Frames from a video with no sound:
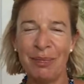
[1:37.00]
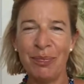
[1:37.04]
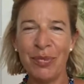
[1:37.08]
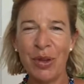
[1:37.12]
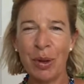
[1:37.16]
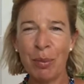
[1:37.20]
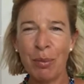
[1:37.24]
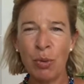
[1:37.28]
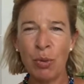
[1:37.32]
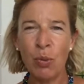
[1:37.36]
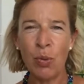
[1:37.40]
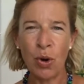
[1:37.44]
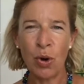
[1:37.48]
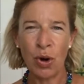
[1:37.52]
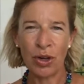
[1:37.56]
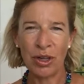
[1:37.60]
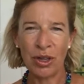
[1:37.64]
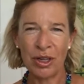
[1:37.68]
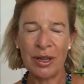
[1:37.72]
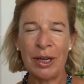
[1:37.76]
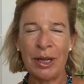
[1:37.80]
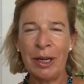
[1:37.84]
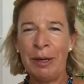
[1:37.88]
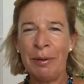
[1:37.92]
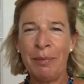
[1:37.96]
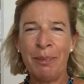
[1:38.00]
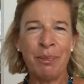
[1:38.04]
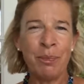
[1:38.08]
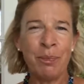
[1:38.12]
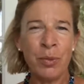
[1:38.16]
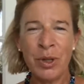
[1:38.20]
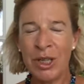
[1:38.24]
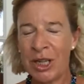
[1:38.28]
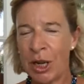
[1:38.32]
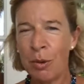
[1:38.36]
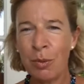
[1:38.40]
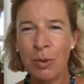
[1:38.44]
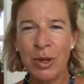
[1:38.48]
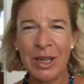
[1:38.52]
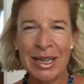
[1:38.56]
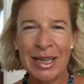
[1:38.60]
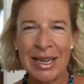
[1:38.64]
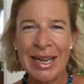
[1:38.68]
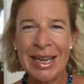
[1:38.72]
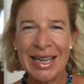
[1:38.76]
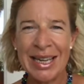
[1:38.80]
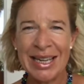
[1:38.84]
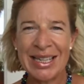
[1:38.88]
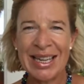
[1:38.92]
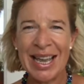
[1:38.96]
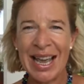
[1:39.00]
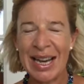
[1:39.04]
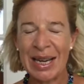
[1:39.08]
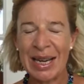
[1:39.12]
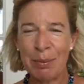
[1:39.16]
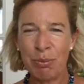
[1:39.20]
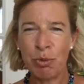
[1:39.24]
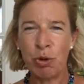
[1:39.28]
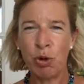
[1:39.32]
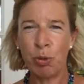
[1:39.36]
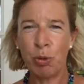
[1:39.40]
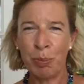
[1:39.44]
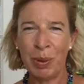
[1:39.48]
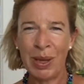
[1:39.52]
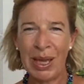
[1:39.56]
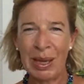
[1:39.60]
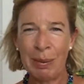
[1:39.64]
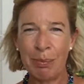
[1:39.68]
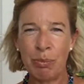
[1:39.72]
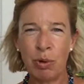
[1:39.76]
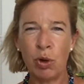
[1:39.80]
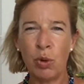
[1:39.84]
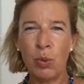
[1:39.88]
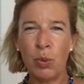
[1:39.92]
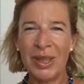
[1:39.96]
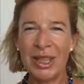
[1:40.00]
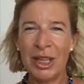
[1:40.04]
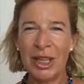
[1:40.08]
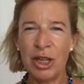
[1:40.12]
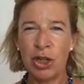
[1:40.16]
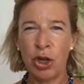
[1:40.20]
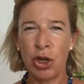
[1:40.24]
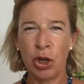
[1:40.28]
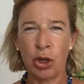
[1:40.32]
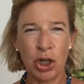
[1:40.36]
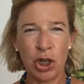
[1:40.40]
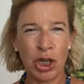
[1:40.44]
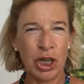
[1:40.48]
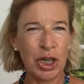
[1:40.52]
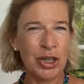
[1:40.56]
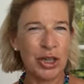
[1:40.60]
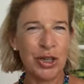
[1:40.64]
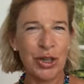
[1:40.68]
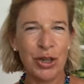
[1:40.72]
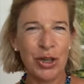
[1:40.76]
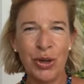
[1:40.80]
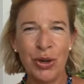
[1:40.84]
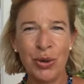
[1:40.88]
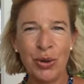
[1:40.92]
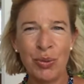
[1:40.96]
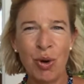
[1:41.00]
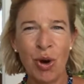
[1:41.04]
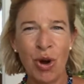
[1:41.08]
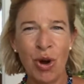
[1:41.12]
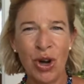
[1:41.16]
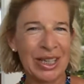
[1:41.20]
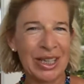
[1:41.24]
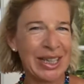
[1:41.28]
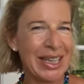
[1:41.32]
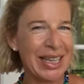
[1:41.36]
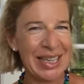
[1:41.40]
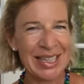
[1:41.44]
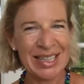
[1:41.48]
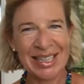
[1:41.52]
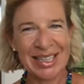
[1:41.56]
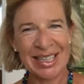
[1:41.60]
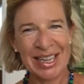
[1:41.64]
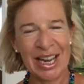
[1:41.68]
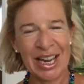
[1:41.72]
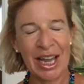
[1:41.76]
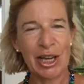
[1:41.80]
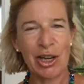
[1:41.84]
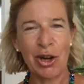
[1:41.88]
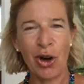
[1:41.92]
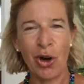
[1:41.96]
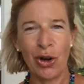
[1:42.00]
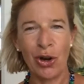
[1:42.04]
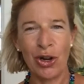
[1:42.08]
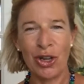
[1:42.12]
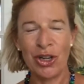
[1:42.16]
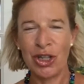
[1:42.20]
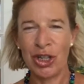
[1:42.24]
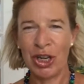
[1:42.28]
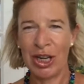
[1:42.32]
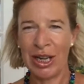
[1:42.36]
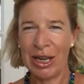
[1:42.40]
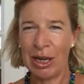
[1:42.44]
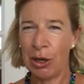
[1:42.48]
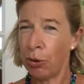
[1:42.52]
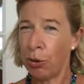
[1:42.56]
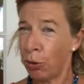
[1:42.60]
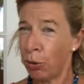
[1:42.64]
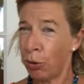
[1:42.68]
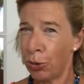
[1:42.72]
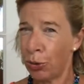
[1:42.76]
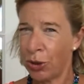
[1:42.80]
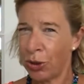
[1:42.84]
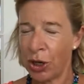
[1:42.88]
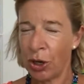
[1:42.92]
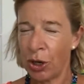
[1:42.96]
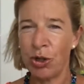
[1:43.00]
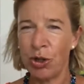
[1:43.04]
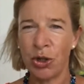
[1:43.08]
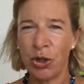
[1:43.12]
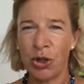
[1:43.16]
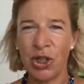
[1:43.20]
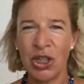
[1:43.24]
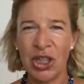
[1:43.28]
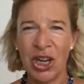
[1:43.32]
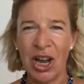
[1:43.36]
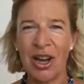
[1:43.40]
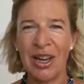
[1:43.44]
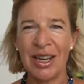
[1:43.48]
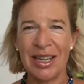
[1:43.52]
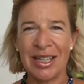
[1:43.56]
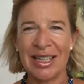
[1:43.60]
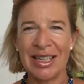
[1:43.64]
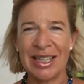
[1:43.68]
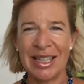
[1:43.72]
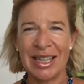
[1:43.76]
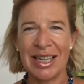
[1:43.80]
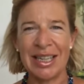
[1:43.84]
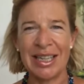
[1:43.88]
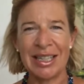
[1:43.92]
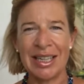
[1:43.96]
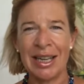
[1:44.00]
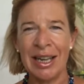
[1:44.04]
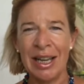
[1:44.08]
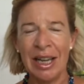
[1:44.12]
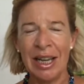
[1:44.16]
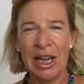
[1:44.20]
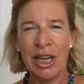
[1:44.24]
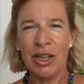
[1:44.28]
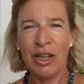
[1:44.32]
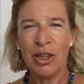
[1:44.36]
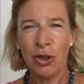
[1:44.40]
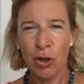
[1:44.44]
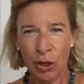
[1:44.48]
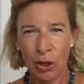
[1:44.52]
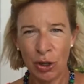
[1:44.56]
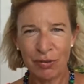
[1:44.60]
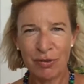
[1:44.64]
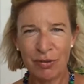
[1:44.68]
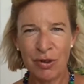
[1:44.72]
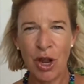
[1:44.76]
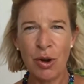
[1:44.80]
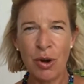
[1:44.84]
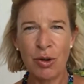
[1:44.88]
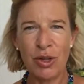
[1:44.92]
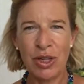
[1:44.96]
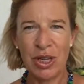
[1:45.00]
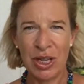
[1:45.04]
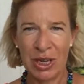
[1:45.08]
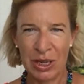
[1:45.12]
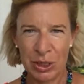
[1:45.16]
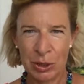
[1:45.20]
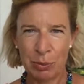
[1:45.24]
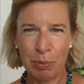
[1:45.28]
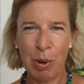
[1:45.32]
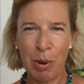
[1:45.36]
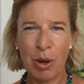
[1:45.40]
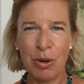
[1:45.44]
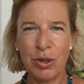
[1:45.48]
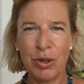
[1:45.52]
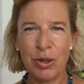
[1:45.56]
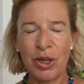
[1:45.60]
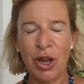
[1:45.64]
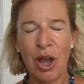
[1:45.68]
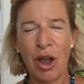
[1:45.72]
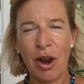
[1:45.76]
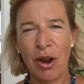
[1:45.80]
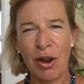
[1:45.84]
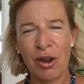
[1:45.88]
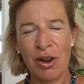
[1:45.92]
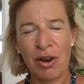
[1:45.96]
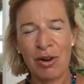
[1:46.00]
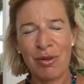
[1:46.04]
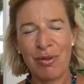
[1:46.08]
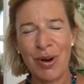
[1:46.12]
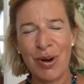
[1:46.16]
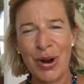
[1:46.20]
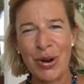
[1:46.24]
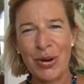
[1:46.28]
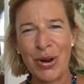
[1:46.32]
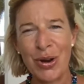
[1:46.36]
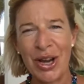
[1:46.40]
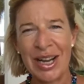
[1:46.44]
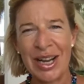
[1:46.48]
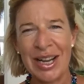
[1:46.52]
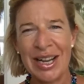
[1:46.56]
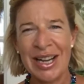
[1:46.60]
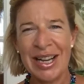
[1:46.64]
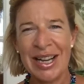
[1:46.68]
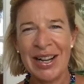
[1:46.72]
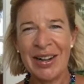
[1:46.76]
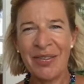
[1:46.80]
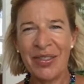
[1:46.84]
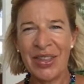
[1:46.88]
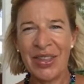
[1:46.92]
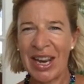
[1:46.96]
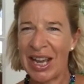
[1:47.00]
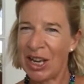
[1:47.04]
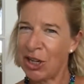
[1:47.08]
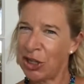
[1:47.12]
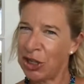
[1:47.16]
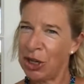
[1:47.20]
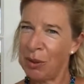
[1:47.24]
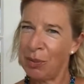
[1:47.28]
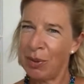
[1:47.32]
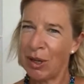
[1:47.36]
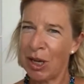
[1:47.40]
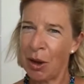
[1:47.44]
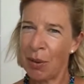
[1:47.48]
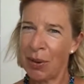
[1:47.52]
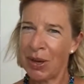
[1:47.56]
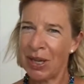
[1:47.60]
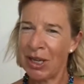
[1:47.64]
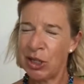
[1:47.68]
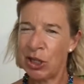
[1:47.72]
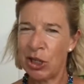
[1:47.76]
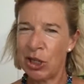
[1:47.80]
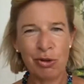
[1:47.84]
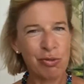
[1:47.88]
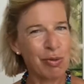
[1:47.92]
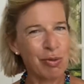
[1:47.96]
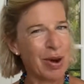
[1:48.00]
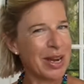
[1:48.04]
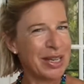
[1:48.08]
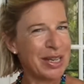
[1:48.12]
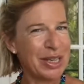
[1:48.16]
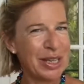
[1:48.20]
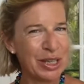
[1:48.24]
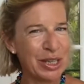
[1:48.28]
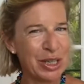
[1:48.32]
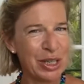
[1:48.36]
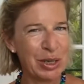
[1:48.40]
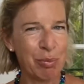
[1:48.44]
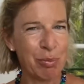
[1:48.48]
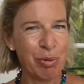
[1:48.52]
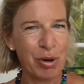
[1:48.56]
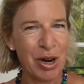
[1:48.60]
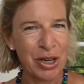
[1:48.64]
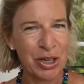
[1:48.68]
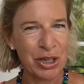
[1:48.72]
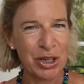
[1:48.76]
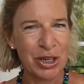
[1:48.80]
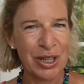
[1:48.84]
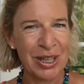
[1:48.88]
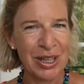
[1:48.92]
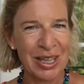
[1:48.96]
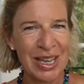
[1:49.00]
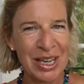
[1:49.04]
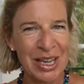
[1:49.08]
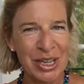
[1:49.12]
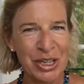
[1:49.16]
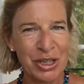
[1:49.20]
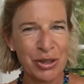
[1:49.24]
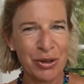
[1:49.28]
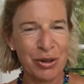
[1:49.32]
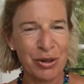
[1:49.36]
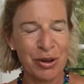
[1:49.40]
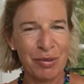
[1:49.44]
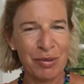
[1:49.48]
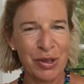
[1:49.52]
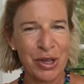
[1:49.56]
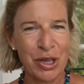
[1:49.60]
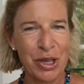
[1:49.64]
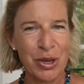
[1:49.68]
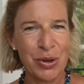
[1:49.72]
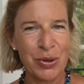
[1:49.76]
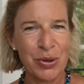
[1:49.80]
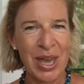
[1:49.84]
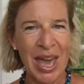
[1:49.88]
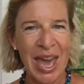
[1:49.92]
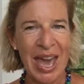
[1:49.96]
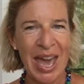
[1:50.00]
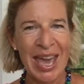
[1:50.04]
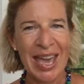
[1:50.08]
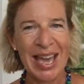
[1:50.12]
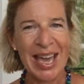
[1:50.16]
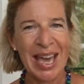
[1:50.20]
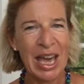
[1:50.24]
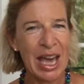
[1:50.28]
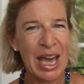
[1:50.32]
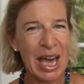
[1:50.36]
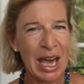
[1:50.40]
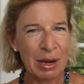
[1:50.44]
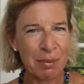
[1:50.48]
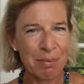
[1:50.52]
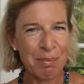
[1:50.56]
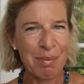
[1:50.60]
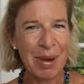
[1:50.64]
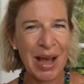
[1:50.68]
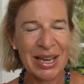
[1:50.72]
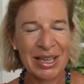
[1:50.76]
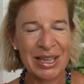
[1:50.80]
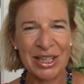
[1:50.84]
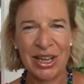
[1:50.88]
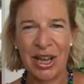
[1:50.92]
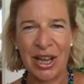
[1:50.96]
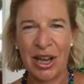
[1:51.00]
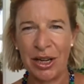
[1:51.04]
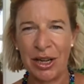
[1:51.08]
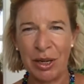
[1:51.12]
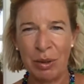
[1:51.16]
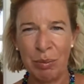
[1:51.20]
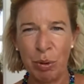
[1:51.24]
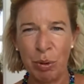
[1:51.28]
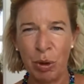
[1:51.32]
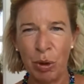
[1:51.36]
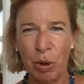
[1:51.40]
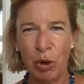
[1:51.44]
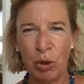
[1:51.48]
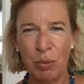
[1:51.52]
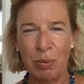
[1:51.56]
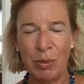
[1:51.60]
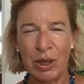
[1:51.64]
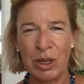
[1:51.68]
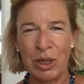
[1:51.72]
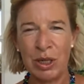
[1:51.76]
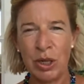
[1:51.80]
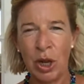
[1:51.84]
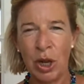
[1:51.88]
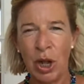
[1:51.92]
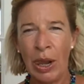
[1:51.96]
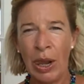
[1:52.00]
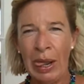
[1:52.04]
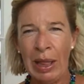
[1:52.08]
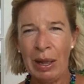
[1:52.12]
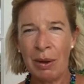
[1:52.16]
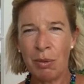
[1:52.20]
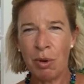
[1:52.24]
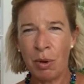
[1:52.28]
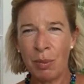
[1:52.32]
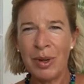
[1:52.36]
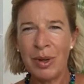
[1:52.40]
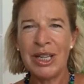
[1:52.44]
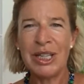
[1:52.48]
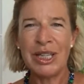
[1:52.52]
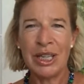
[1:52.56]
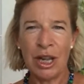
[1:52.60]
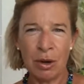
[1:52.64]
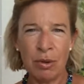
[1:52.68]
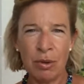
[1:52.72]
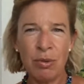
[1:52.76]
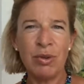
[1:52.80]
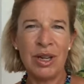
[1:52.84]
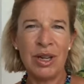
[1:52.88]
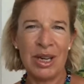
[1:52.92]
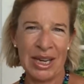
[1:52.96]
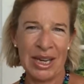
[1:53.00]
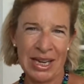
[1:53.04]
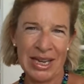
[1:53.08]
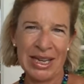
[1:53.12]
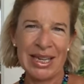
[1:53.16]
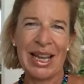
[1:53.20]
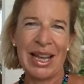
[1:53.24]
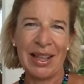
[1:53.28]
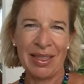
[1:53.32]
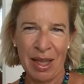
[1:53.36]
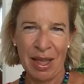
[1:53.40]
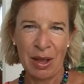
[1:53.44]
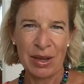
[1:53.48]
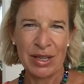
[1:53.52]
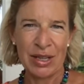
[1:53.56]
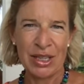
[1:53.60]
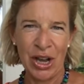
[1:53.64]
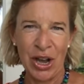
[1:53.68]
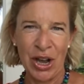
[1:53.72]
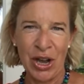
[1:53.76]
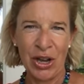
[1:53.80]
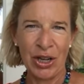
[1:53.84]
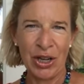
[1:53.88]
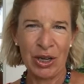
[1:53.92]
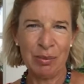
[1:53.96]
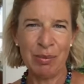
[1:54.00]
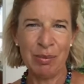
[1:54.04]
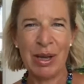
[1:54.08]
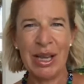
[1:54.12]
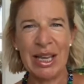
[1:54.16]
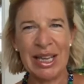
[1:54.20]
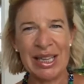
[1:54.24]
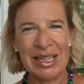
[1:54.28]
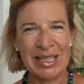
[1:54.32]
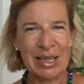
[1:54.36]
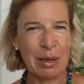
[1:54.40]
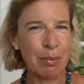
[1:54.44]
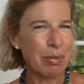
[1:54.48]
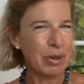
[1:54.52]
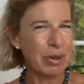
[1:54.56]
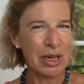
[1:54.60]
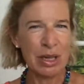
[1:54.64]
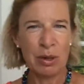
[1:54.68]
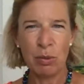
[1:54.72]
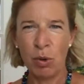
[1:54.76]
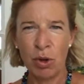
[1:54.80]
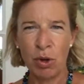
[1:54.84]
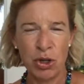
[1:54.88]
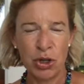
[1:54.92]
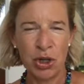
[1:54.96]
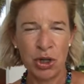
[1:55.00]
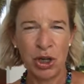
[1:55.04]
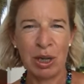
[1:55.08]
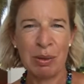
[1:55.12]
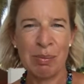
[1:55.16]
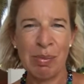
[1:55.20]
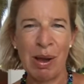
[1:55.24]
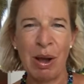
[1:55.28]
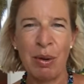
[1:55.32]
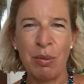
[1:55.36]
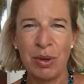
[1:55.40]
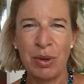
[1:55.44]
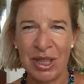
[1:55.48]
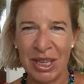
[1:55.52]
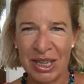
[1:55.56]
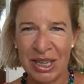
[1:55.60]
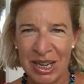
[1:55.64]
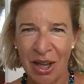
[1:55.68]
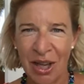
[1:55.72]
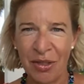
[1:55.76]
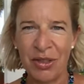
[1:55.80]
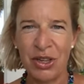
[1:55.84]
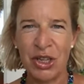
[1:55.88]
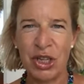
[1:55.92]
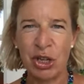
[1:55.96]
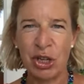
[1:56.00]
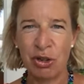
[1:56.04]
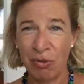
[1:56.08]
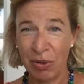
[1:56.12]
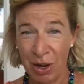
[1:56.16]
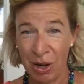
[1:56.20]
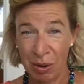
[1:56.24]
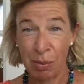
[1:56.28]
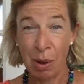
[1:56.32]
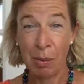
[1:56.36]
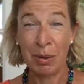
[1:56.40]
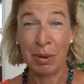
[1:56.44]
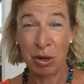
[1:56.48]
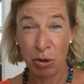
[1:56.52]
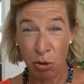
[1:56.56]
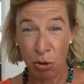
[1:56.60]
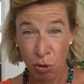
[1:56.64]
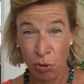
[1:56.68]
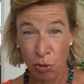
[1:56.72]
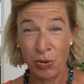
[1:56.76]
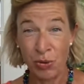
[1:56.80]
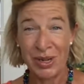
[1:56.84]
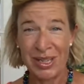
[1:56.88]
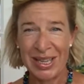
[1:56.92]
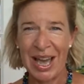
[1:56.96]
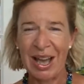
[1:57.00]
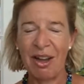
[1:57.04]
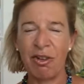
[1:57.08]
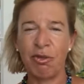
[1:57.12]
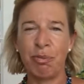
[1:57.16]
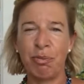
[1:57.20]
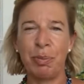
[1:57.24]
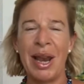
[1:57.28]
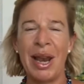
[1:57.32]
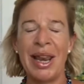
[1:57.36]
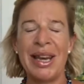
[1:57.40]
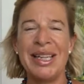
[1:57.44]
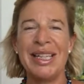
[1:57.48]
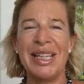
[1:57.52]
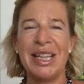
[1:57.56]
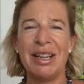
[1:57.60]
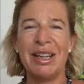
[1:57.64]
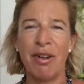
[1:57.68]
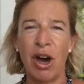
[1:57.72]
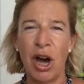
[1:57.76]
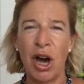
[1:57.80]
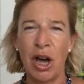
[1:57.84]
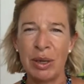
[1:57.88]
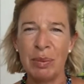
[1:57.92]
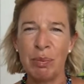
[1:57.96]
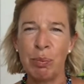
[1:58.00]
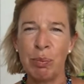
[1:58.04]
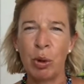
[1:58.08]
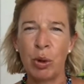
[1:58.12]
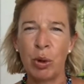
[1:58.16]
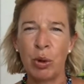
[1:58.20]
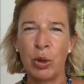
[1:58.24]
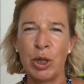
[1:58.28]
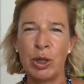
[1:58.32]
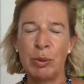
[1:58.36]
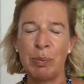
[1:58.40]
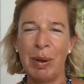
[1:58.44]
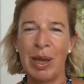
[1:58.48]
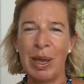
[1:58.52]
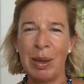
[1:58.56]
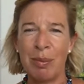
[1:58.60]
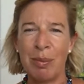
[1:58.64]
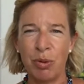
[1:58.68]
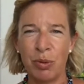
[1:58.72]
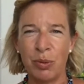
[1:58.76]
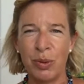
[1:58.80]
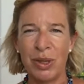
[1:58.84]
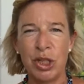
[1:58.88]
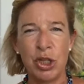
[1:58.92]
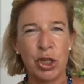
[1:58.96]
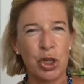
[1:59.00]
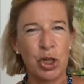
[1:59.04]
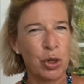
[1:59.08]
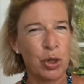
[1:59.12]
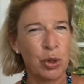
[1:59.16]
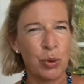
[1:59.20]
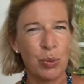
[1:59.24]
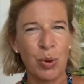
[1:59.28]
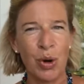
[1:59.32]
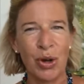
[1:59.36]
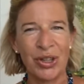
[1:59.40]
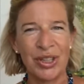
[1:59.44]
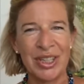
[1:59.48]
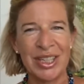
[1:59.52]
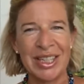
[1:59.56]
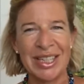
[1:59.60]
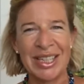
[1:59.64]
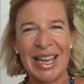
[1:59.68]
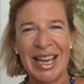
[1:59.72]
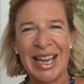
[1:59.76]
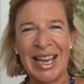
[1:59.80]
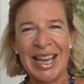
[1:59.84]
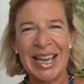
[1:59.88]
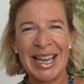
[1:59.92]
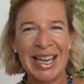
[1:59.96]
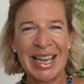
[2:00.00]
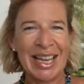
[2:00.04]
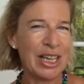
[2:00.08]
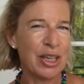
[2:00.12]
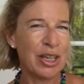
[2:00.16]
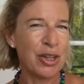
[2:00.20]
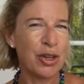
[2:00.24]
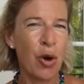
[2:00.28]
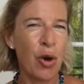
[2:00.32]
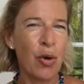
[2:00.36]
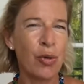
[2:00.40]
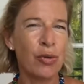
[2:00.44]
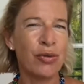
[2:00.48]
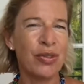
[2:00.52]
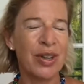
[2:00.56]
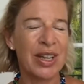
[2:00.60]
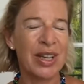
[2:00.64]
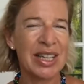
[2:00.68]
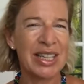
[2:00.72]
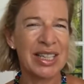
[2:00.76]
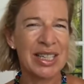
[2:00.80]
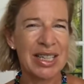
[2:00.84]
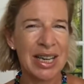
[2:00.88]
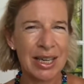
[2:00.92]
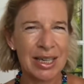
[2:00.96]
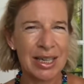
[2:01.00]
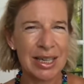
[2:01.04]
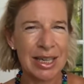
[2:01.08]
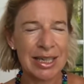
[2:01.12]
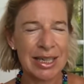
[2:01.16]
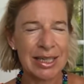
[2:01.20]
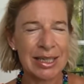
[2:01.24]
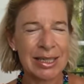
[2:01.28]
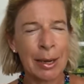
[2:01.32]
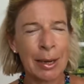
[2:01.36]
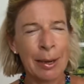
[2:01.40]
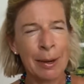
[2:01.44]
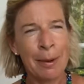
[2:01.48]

Number one, we don't need any more people with a dodgy 2-1 in psychology or social sciences. You'll have noticed post-corona that actually we're going into the greatest depression in the history of the UK and mass unemployment. What we don't need at that time is somebody wondering about with another degree when we already have plenty of unemployed people with 2-1s in golfing studies.